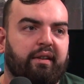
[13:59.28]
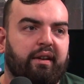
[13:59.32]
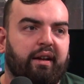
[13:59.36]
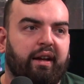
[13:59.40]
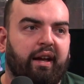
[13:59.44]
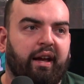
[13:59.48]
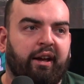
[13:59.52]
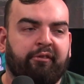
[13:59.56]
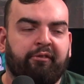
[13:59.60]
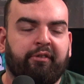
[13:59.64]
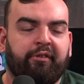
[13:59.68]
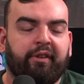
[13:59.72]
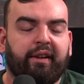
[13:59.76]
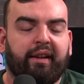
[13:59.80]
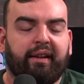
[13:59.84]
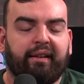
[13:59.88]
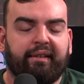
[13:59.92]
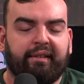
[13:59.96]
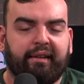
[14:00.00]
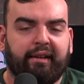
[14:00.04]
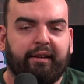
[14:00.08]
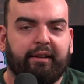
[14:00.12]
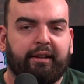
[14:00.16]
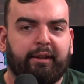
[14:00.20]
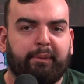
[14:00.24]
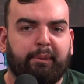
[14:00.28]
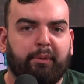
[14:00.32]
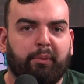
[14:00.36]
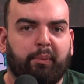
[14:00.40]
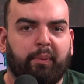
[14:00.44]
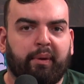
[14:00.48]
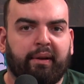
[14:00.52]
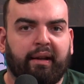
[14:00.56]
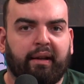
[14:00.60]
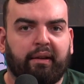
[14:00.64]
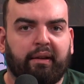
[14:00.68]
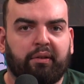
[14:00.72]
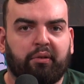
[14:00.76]
I'm really excited about where
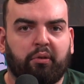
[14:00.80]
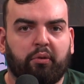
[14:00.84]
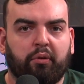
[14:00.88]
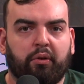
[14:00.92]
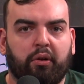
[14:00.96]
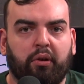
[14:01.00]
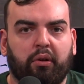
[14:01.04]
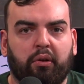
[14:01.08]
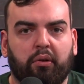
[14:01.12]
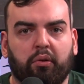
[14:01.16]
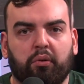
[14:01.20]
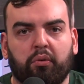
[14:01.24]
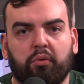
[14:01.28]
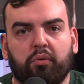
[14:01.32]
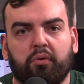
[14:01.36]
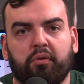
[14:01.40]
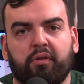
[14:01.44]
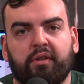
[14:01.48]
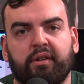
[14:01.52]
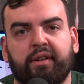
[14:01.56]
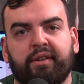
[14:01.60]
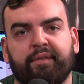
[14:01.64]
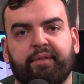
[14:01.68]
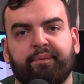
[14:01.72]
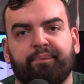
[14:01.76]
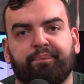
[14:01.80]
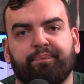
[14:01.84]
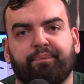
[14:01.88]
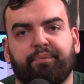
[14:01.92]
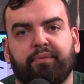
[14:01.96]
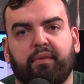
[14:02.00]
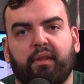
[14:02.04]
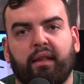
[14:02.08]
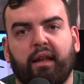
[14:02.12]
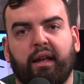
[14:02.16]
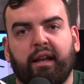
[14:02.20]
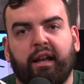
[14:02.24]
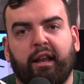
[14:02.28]
that's going to go,
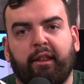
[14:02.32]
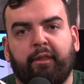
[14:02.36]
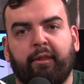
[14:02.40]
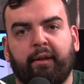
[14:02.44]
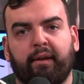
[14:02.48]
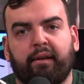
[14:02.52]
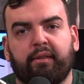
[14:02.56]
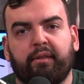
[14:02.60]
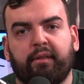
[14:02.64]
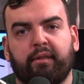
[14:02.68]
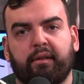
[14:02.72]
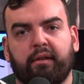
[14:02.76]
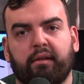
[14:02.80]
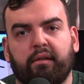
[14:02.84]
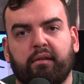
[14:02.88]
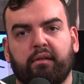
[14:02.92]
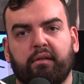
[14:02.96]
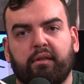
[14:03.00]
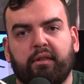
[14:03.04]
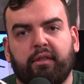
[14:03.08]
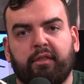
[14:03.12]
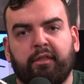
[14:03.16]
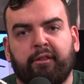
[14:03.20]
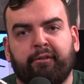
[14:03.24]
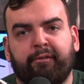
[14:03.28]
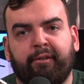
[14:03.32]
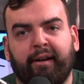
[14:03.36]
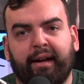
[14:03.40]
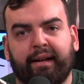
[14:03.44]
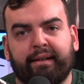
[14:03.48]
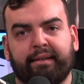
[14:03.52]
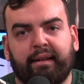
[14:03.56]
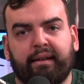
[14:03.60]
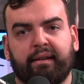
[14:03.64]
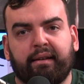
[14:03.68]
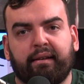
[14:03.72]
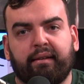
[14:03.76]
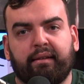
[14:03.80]
and I think that the fact
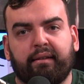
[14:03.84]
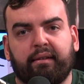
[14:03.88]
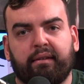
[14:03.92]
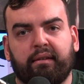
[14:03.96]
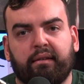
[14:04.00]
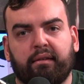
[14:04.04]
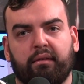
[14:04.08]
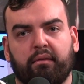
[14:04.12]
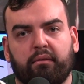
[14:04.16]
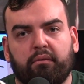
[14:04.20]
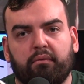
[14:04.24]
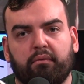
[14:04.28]
that it's